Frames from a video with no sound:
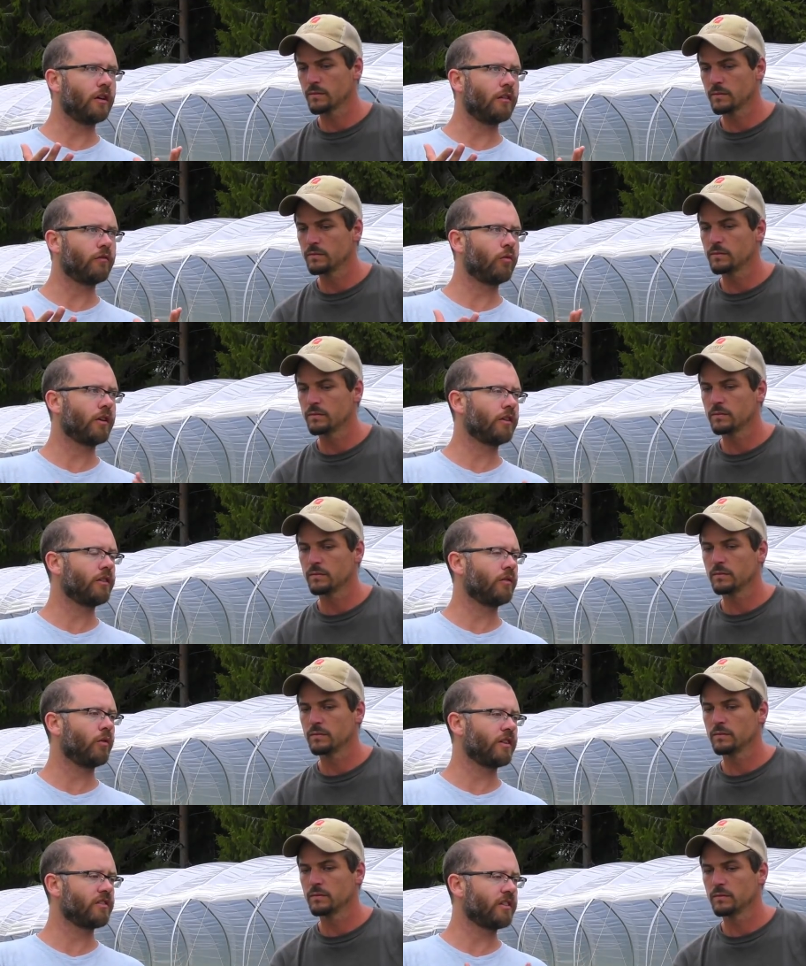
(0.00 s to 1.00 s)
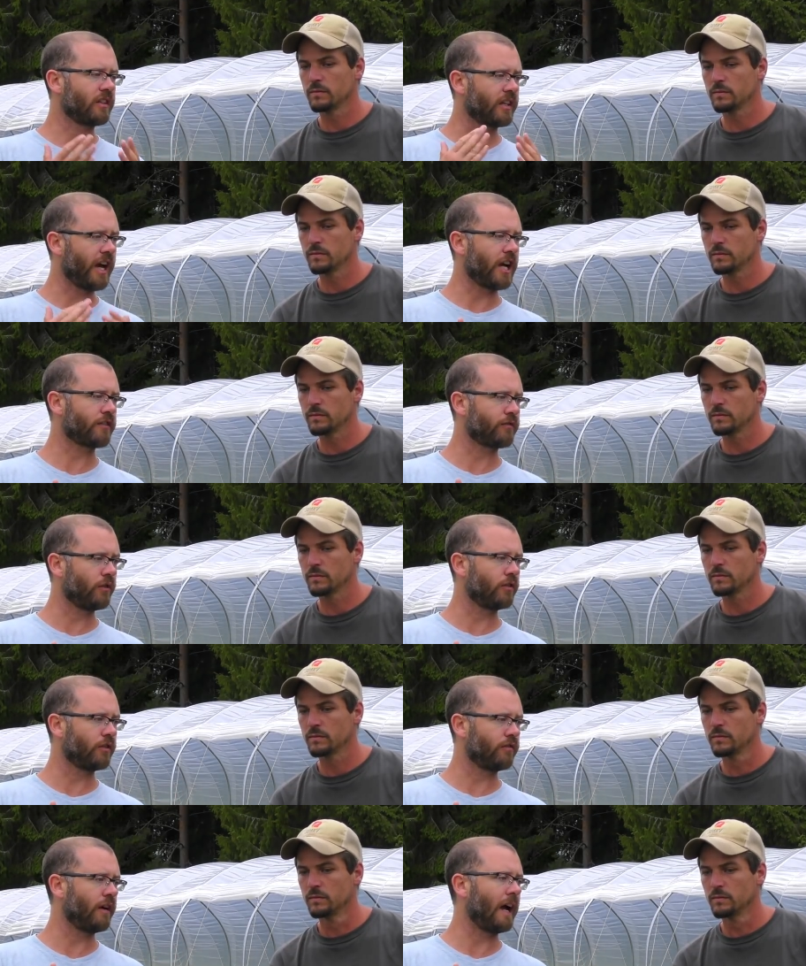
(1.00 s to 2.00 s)
Speaker 1: of, what are the ones that cash flow
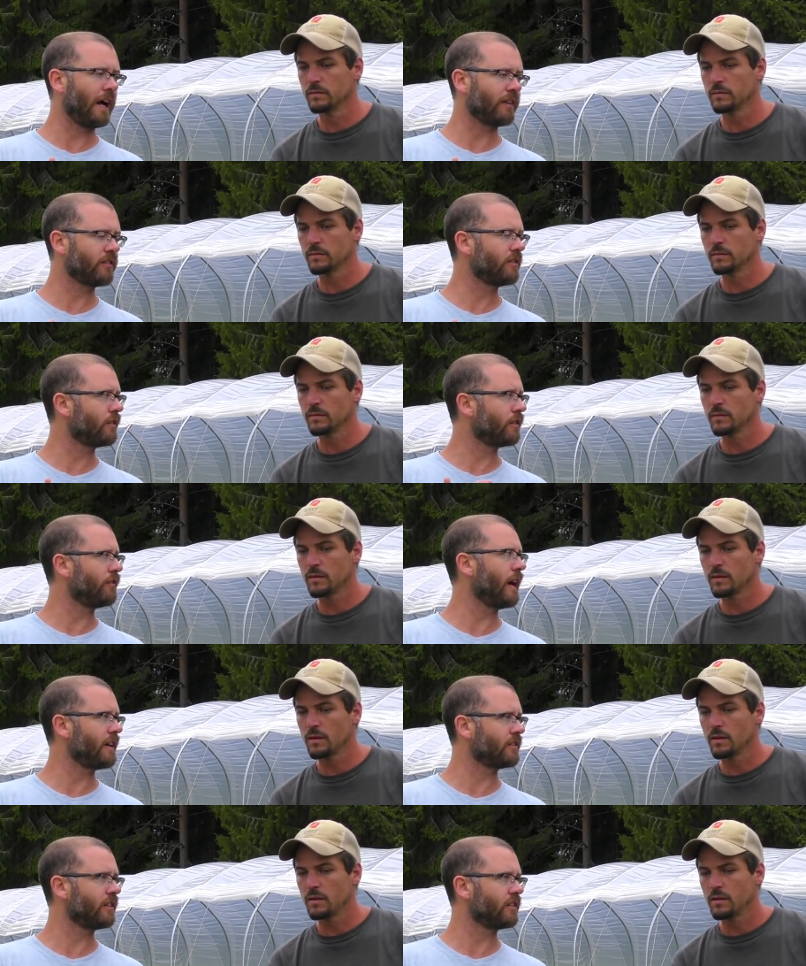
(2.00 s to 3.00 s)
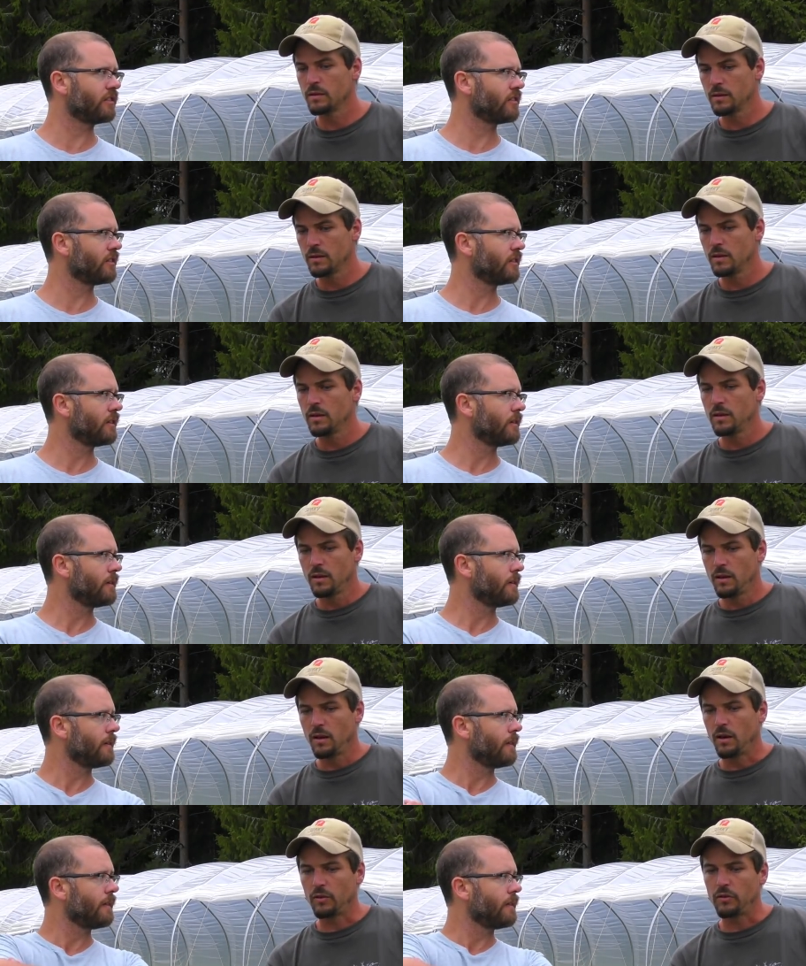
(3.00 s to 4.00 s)
the fastest?
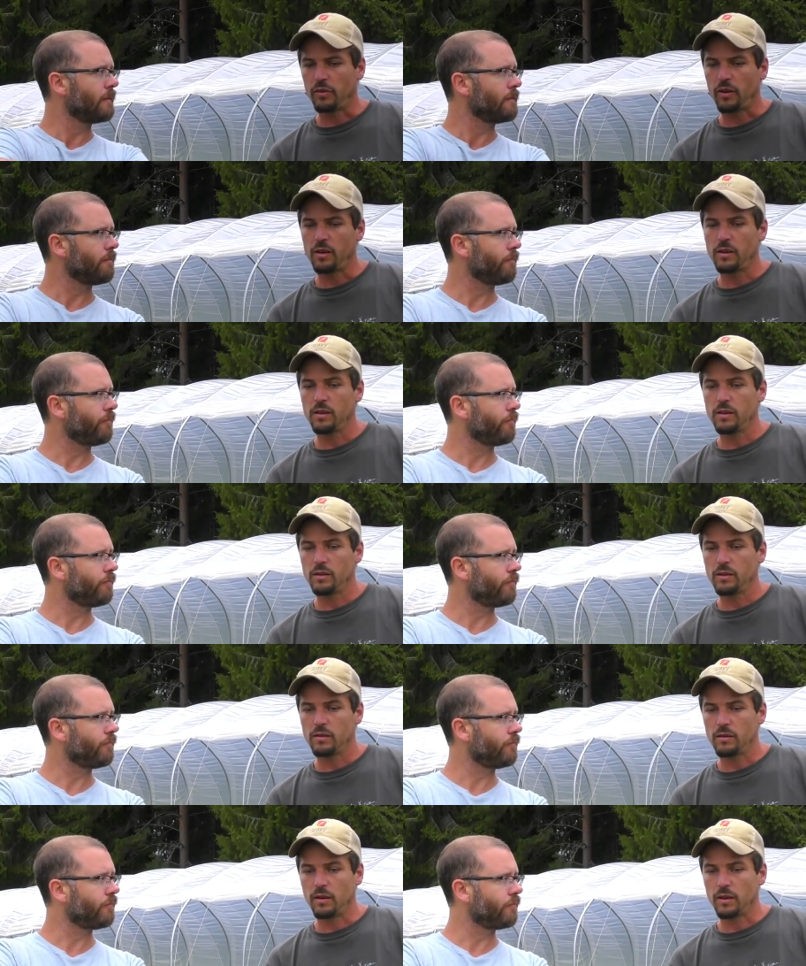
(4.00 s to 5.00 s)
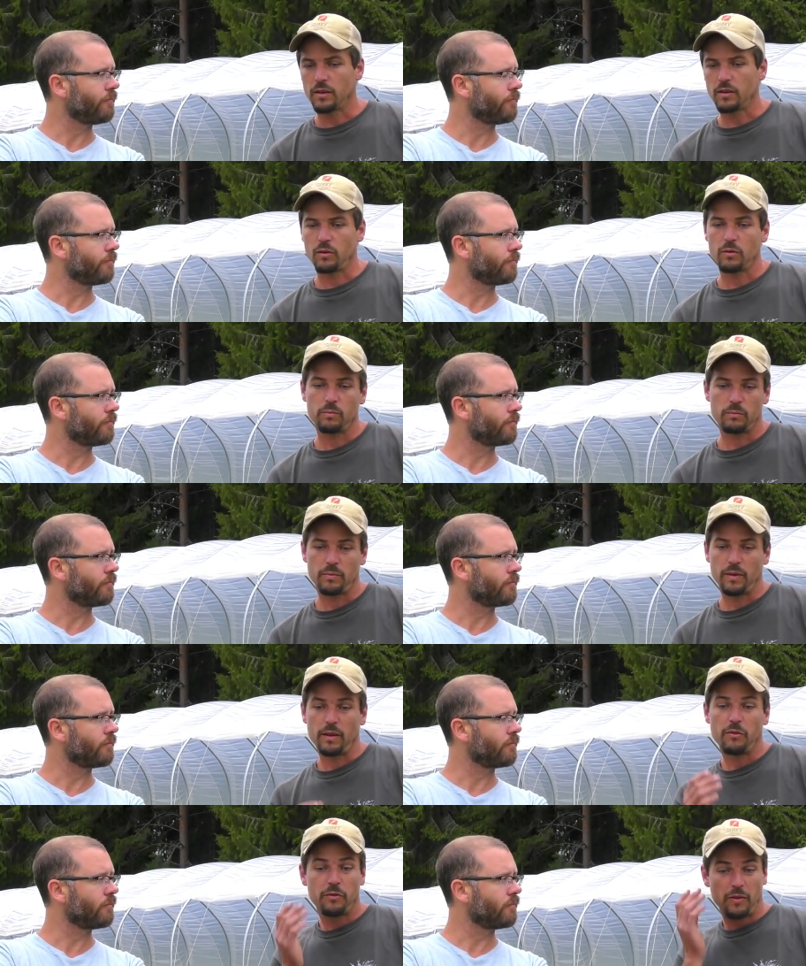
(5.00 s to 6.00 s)
Speaker 2: I'd say like
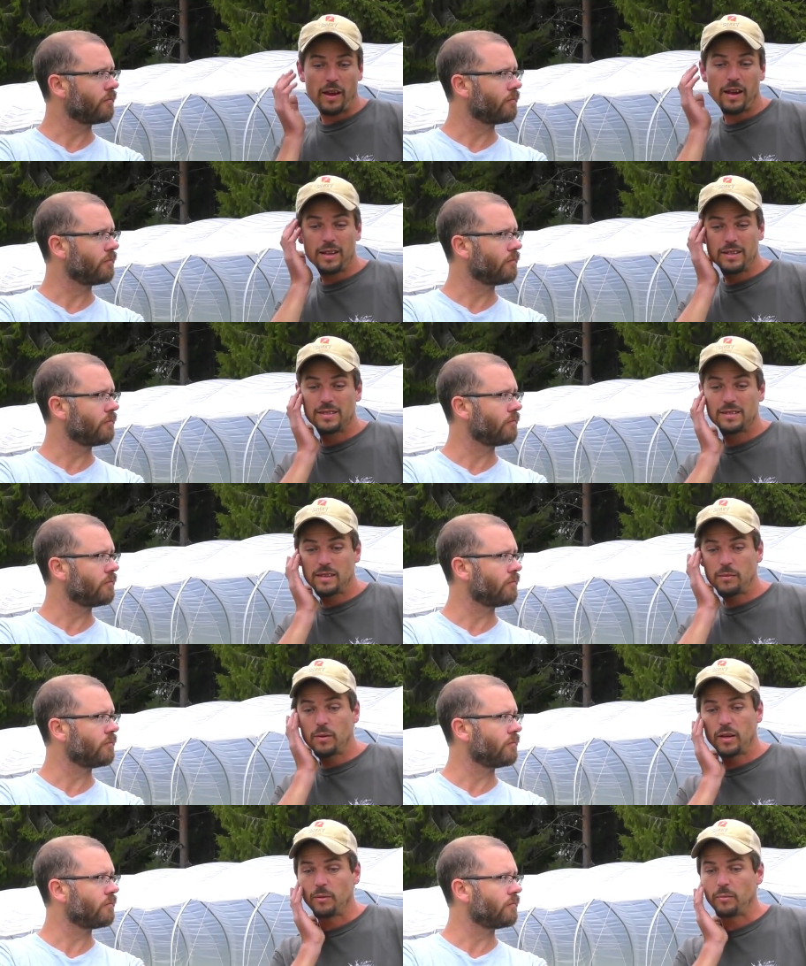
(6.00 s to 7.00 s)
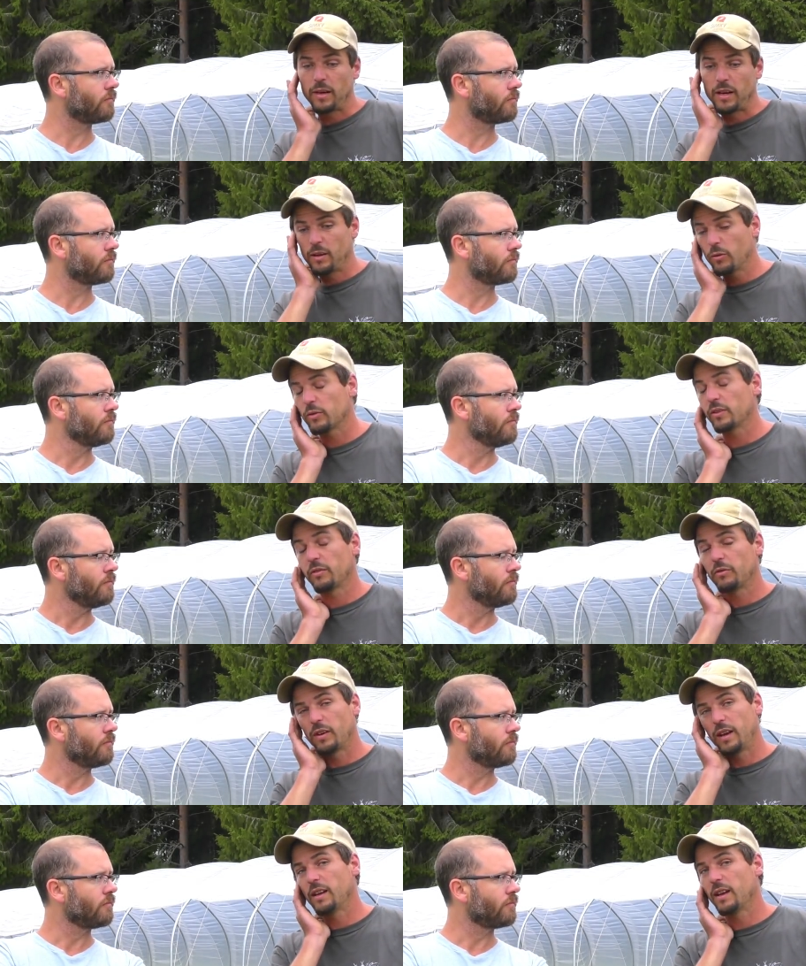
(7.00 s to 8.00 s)
they're fairly similar, but they look
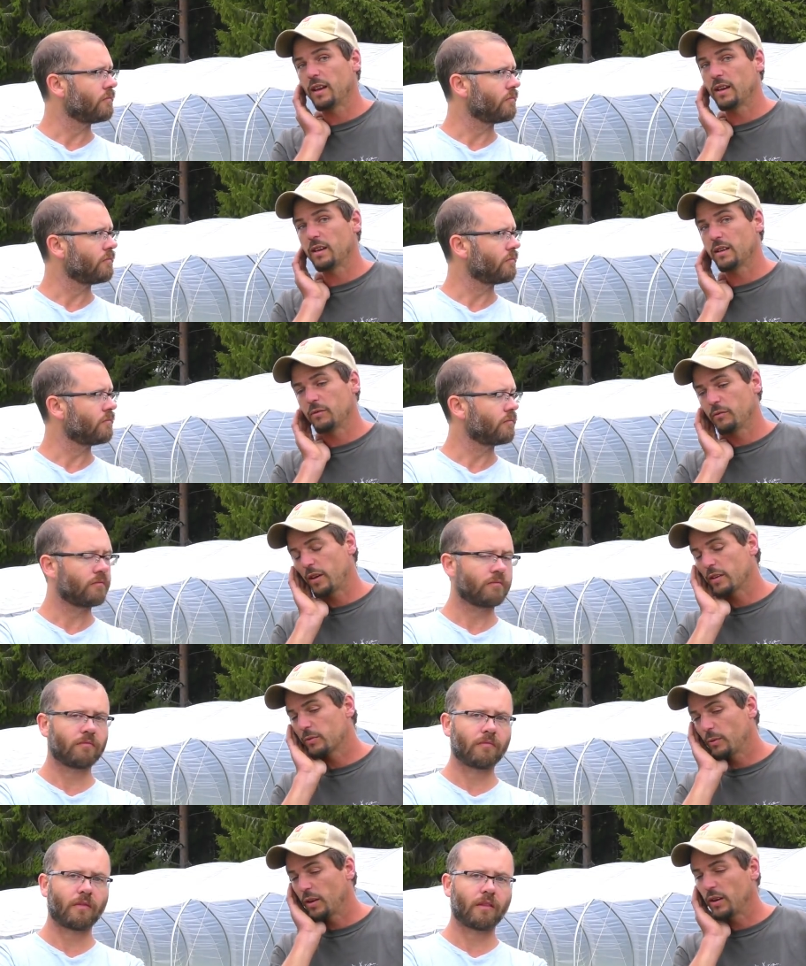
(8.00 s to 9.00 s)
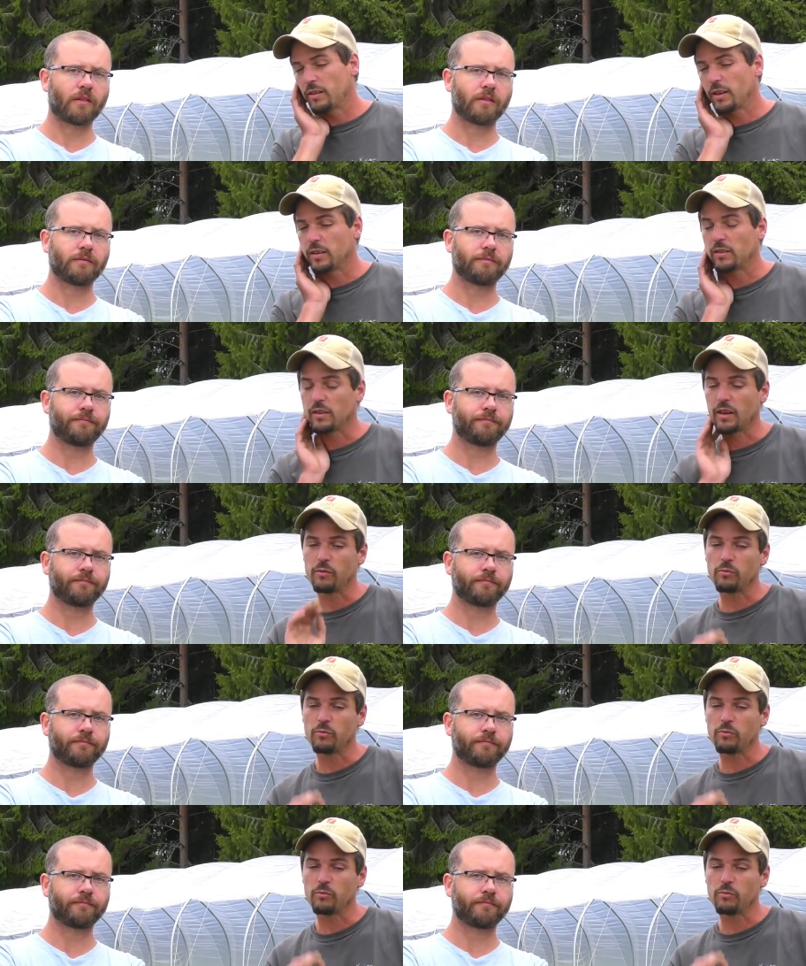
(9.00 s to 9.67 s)
different in their investment and day-to-day